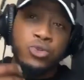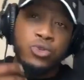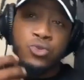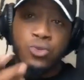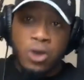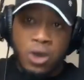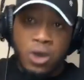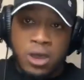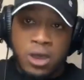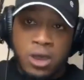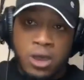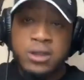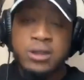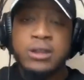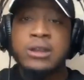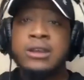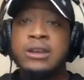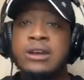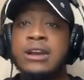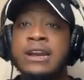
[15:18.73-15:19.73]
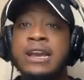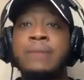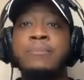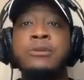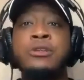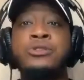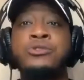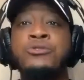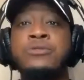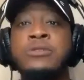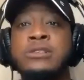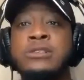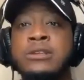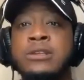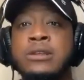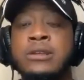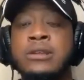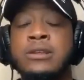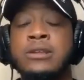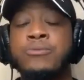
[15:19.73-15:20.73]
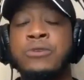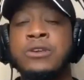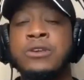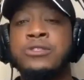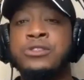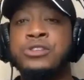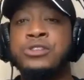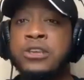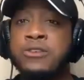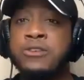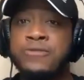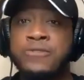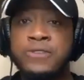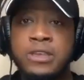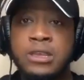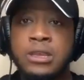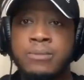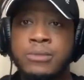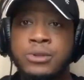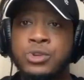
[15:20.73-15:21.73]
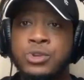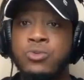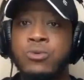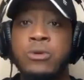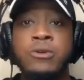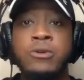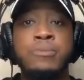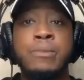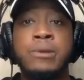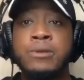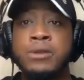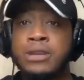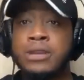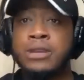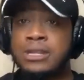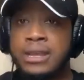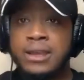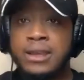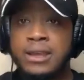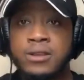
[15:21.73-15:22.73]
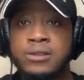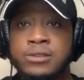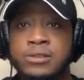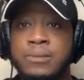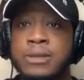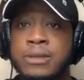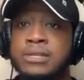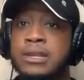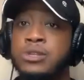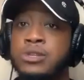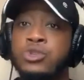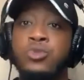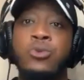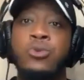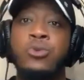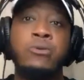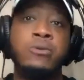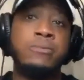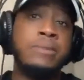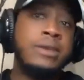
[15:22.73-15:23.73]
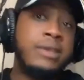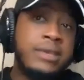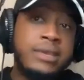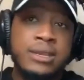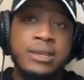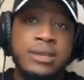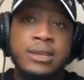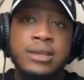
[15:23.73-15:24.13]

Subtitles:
to know more about who you are. Again, I'm gonna do this with JV. I'm gonna do one with Mary Claire. Somebody's gonna do one with me.